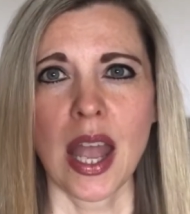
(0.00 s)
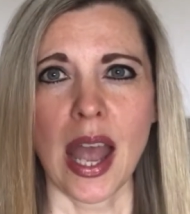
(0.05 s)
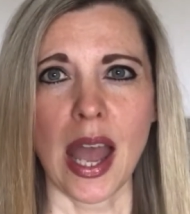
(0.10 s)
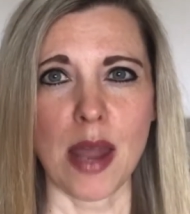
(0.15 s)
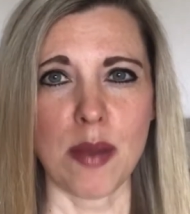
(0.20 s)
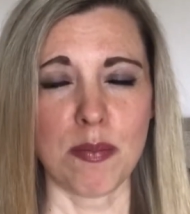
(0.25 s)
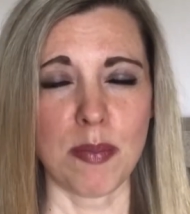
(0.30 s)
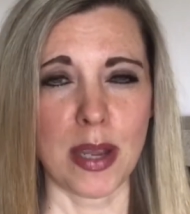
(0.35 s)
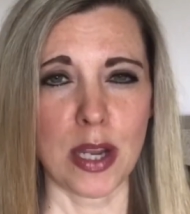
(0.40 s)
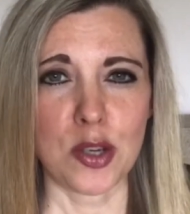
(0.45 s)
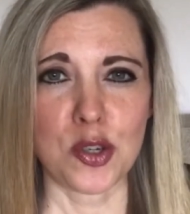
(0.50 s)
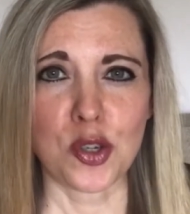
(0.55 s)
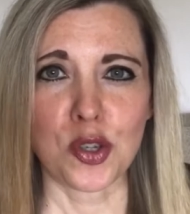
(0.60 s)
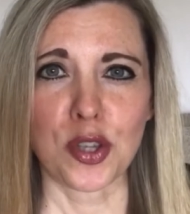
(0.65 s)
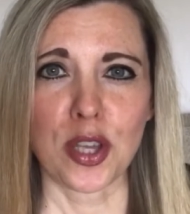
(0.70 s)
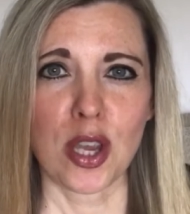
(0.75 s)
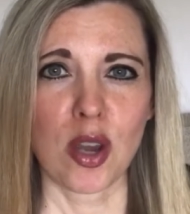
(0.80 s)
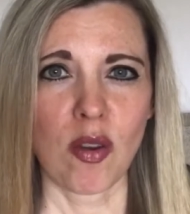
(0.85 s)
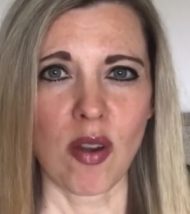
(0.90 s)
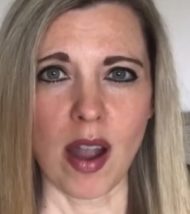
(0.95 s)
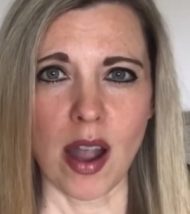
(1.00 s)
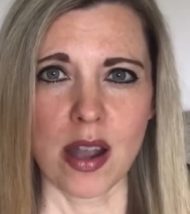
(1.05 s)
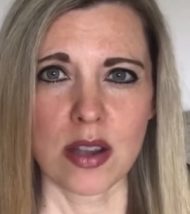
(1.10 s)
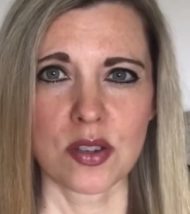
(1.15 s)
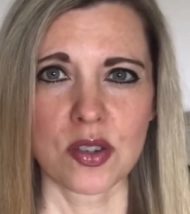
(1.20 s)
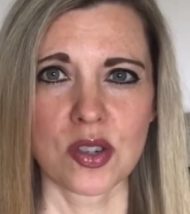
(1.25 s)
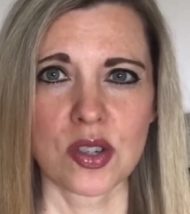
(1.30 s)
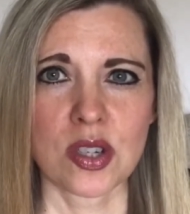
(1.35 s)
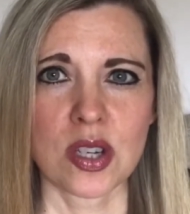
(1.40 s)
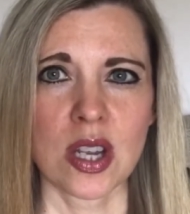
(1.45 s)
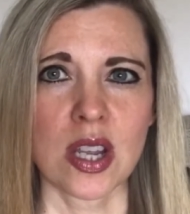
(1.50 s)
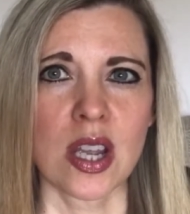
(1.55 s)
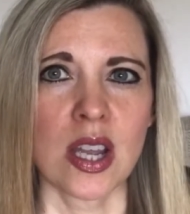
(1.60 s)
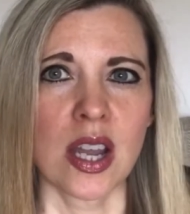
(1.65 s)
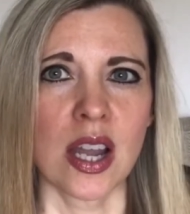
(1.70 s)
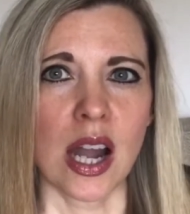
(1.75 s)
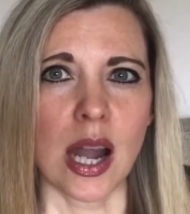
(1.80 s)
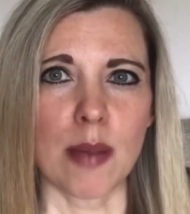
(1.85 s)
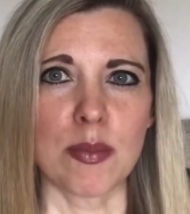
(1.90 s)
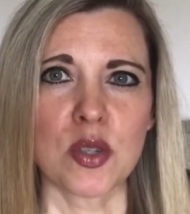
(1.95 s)
and majorly crash.
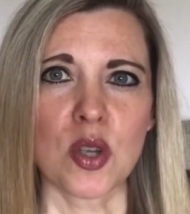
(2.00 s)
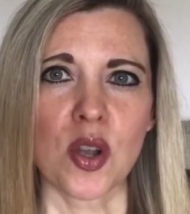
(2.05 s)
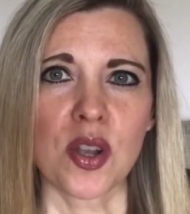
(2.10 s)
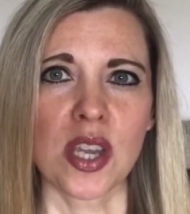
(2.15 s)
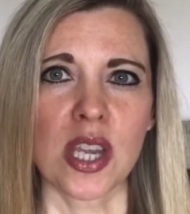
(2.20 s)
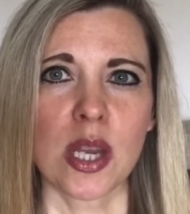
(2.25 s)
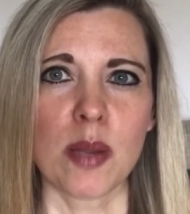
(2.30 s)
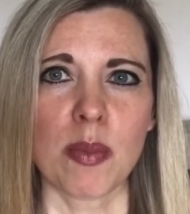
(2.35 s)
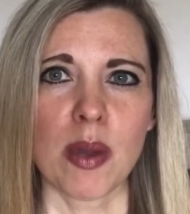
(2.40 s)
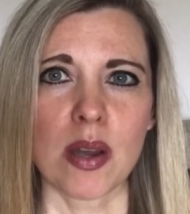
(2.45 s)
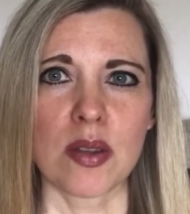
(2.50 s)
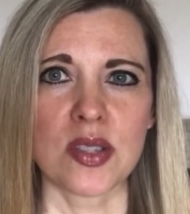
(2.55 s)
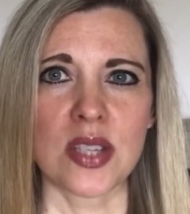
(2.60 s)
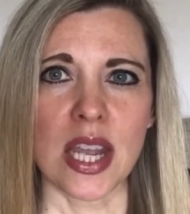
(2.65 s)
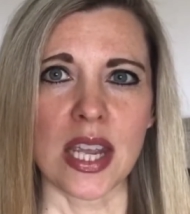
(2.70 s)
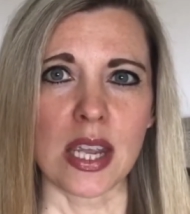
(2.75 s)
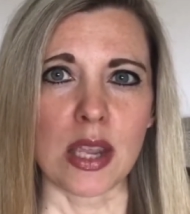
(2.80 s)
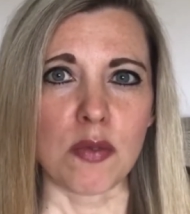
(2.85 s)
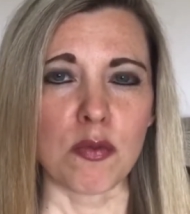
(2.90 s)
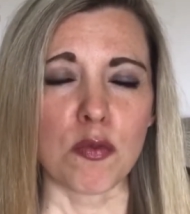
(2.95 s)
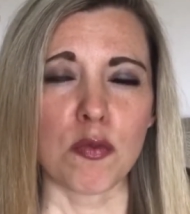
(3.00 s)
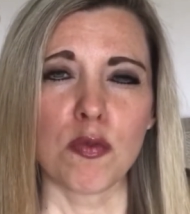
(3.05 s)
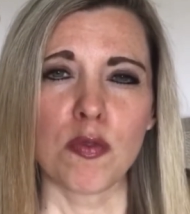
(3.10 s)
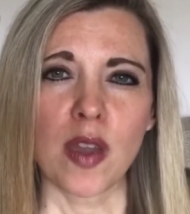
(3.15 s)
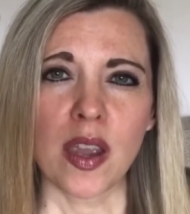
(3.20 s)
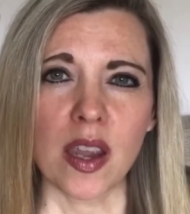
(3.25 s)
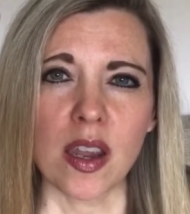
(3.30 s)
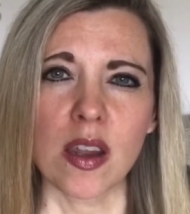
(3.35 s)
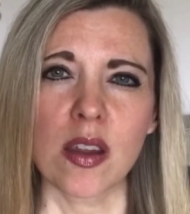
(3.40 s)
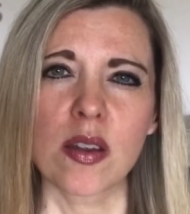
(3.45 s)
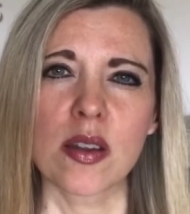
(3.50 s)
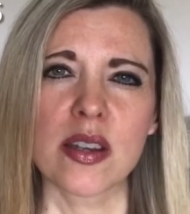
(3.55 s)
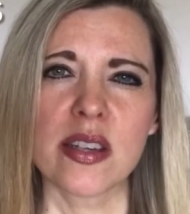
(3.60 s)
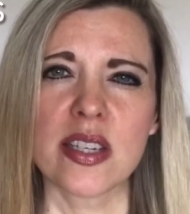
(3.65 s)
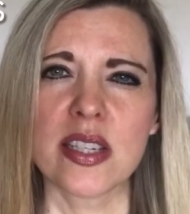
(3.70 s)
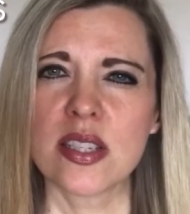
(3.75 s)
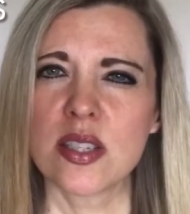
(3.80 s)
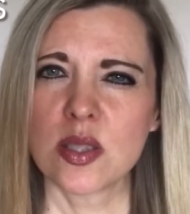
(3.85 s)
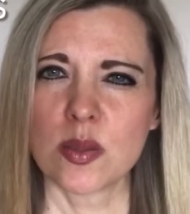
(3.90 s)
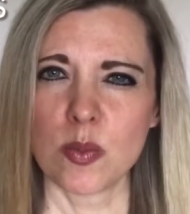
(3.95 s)
I'm talking about taking very
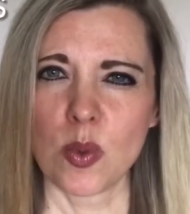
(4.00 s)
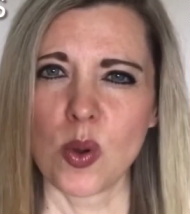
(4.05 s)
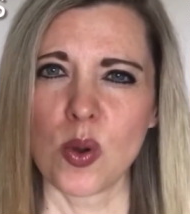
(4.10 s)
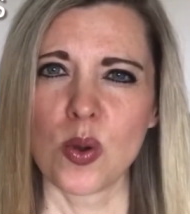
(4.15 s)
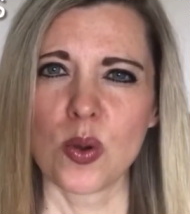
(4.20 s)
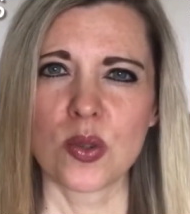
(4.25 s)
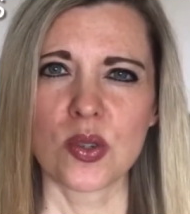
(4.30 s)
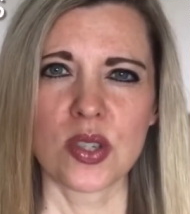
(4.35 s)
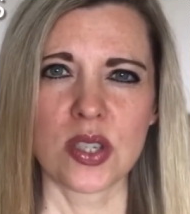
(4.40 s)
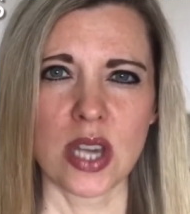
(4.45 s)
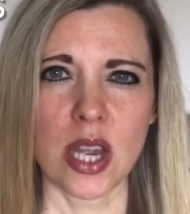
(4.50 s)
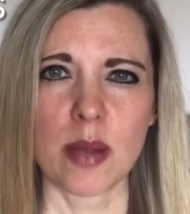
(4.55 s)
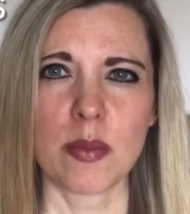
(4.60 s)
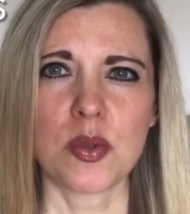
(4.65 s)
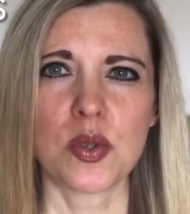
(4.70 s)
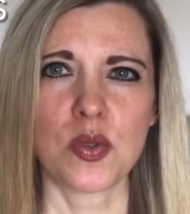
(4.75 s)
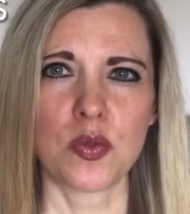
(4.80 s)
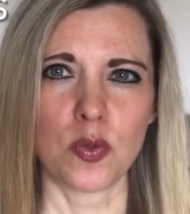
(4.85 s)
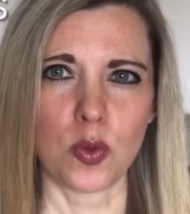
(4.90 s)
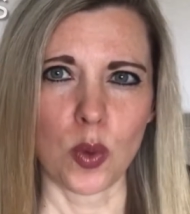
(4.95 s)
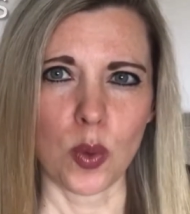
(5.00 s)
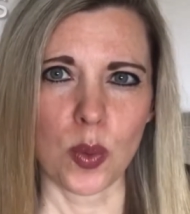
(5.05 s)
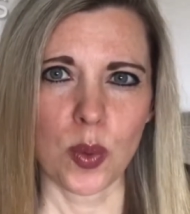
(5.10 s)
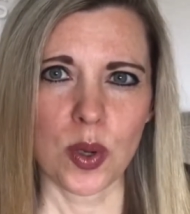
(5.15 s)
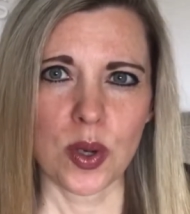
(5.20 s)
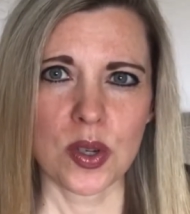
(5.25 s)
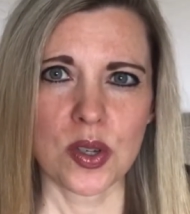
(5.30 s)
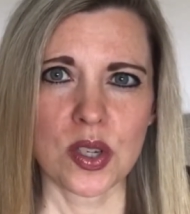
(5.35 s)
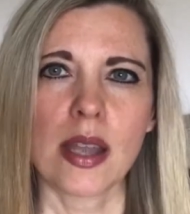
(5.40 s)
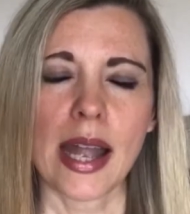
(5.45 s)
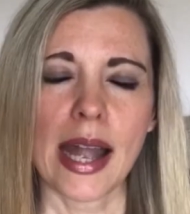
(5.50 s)
small steps forward.